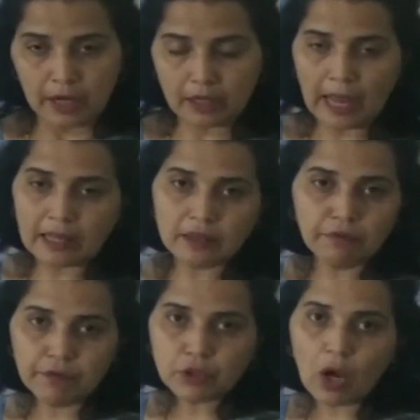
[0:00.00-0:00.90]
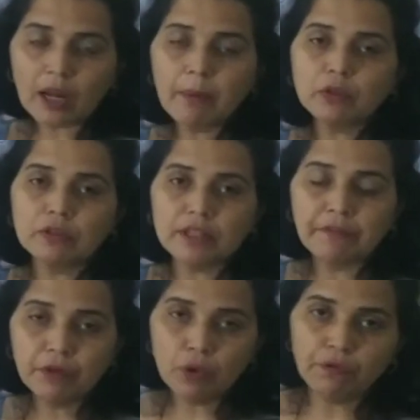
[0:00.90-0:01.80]
If we talk about the
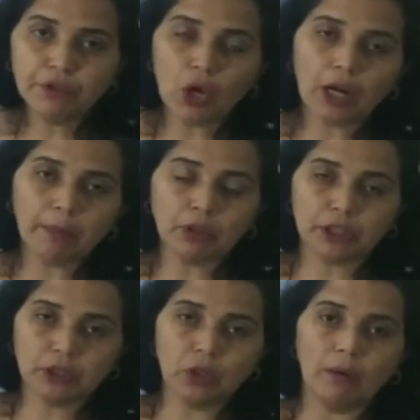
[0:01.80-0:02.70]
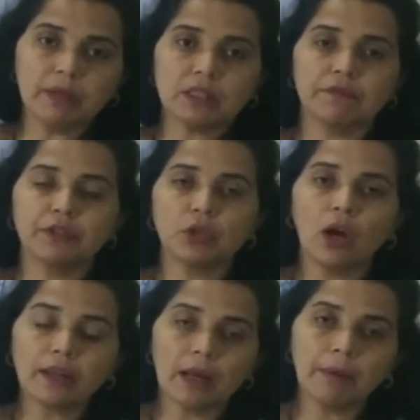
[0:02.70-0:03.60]
revenue, if we talk about economics, if we
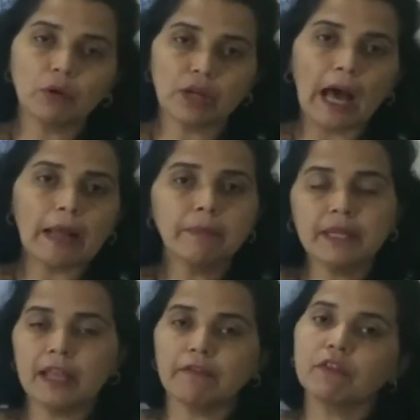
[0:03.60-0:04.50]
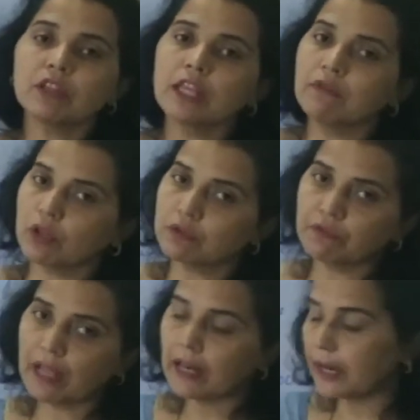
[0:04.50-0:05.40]
talk about army, everything was
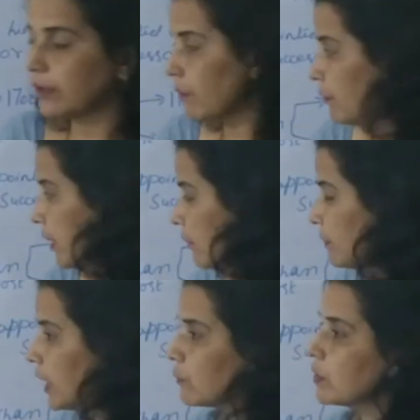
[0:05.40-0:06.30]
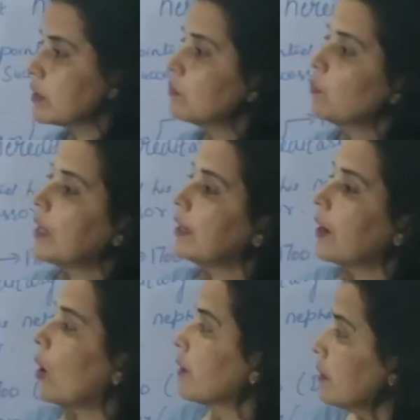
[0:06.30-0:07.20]
in
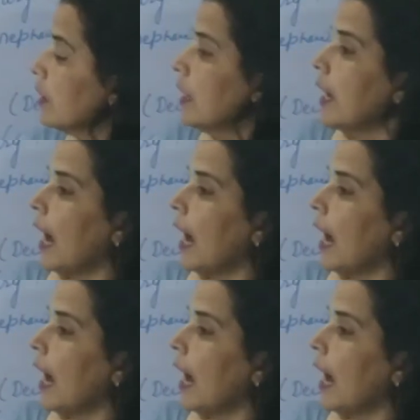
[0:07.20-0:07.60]
well order.